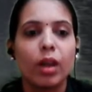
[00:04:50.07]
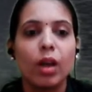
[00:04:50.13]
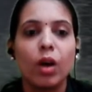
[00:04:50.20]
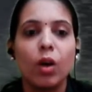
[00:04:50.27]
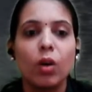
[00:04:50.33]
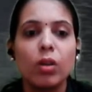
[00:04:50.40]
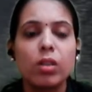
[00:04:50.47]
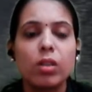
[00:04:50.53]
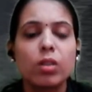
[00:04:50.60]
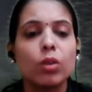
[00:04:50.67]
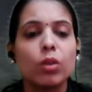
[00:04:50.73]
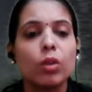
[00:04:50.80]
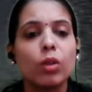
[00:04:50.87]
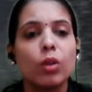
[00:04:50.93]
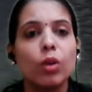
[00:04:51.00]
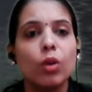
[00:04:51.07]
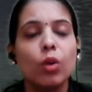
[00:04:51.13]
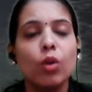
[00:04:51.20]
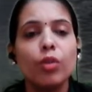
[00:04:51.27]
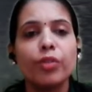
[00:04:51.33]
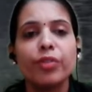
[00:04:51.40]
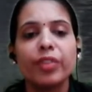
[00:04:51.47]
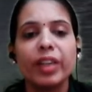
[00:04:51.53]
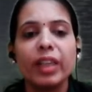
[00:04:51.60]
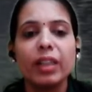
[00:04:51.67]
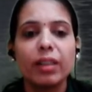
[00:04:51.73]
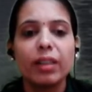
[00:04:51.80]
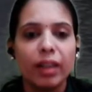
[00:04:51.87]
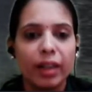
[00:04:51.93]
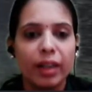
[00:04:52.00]
Also, no
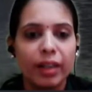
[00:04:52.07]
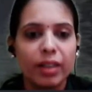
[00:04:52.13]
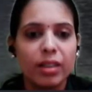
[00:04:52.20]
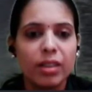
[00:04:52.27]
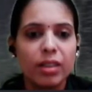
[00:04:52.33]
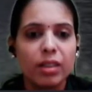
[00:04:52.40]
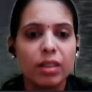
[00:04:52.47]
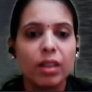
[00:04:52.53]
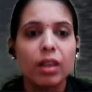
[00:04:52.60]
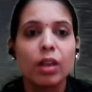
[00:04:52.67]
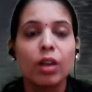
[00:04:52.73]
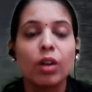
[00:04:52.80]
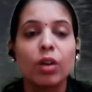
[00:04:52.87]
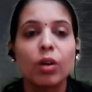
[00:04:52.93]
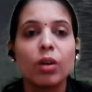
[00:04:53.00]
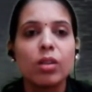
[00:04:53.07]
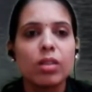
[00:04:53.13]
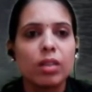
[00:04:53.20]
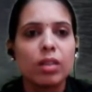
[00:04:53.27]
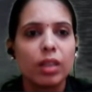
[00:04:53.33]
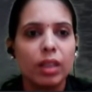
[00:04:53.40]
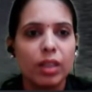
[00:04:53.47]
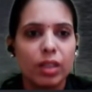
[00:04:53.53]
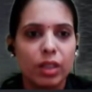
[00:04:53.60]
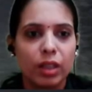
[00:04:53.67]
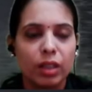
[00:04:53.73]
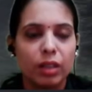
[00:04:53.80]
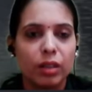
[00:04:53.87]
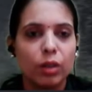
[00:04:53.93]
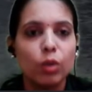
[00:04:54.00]
field lines cross each
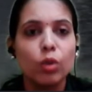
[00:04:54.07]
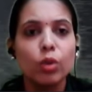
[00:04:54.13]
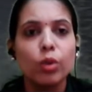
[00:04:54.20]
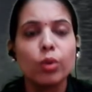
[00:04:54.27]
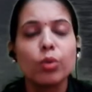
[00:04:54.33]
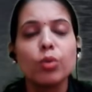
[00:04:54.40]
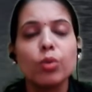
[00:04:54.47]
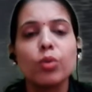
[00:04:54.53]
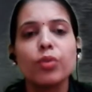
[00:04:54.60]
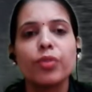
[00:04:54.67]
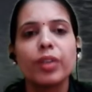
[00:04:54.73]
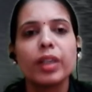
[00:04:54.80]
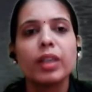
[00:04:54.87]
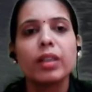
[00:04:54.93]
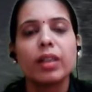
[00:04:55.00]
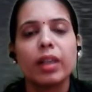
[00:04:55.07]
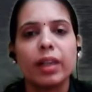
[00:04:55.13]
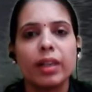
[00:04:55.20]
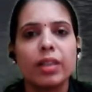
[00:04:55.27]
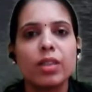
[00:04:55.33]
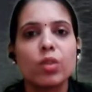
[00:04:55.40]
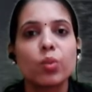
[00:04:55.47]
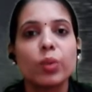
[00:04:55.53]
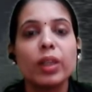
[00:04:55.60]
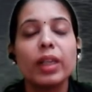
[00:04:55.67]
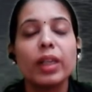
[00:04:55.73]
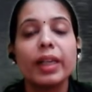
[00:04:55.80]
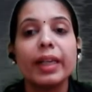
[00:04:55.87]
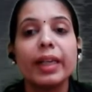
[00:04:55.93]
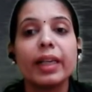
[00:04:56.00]
other. No two field lines will
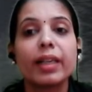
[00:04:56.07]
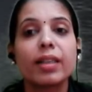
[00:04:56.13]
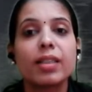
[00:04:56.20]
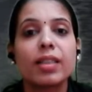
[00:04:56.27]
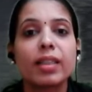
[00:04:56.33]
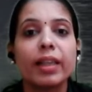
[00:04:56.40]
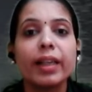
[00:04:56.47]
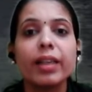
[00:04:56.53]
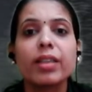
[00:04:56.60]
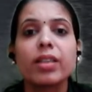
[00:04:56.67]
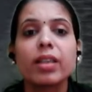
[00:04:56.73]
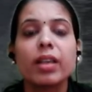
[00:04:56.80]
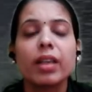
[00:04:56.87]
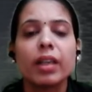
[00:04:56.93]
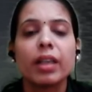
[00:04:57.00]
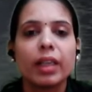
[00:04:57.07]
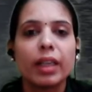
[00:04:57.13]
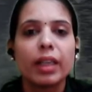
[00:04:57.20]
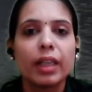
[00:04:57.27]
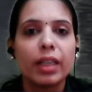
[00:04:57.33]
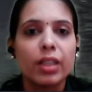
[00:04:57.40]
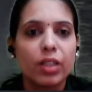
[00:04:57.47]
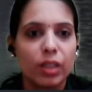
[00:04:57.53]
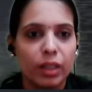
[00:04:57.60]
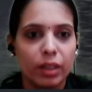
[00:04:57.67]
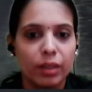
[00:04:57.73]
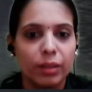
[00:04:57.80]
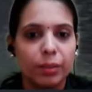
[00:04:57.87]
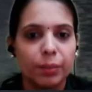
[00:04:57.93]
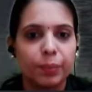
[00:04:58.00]
intersect each
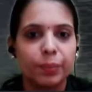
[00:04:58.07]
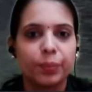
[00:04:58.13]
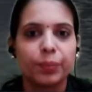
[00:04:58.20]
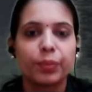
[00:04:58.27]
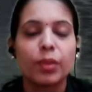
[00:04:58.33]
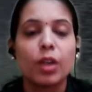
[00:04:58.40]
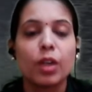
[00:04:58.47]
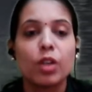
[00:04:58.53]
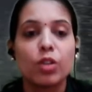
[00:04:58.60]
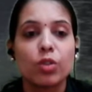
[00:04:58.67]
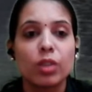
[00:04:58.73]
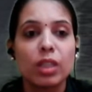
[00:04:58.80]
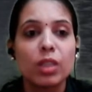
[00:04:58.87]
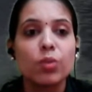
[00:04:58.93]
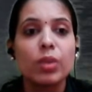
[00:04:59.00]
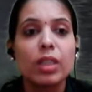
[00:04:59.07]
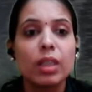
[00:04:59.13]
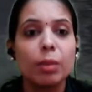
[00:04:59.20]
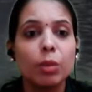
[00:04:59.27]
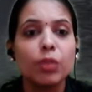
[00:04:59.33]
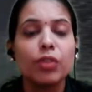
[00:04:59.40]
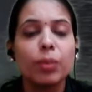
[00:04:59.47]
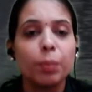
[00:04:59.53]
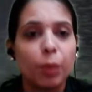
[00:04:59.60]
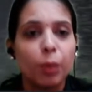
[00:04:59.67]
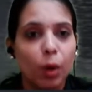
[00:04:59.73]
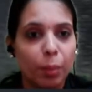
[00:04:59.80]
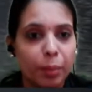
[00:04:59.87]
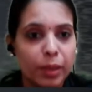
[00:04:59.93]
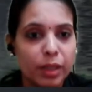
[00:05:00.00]
other. So these were some of the
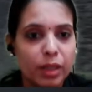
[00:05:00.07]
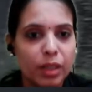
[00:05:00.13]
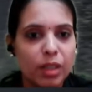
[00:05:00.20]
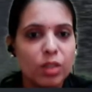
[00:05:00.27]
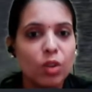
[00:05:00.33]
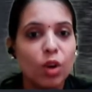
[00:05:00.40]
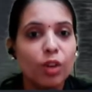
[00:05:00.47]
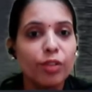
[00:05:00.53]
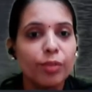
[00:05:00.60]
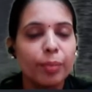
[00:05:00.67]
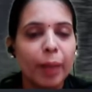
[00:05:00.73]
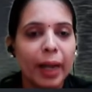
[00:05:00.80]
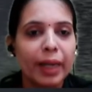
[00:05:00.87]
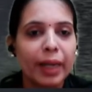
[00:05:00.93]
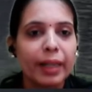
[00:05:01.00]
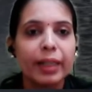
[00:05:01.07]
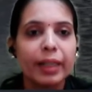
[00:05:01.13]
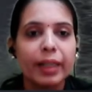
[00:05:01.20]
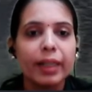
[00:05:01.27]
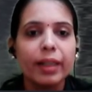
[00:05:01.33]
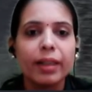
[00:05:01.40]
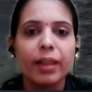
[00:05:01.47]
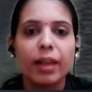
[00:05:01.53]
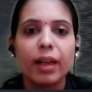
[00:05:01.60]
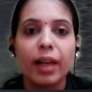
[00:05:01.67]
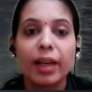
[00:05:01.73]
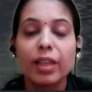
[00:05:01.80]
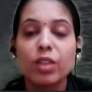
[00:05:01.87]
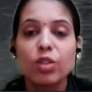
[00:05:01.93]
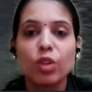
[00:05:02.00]
properties of magnetic
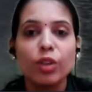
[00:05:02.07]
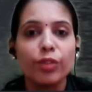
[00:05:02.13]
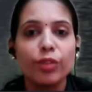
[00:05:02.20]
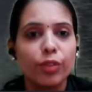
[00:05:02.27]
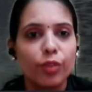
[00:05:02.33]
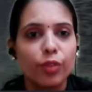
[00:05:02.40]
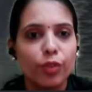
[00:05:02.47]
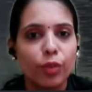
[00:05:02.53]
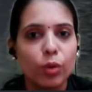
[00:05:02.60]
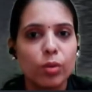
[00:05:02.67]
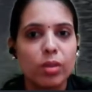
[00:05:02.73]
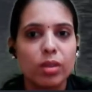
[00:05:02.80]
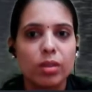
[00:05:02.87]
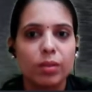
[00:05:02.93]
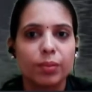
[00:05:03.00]
lines of force.